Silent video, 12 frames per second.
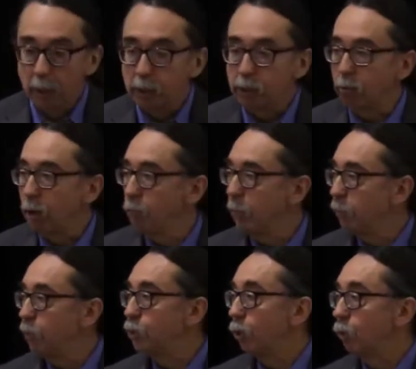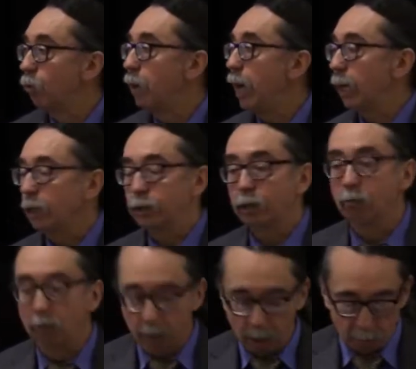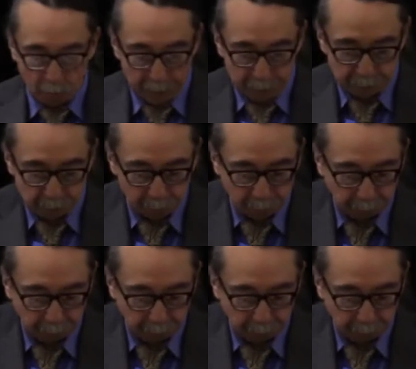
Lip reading: So our memories go back, they go a long ways.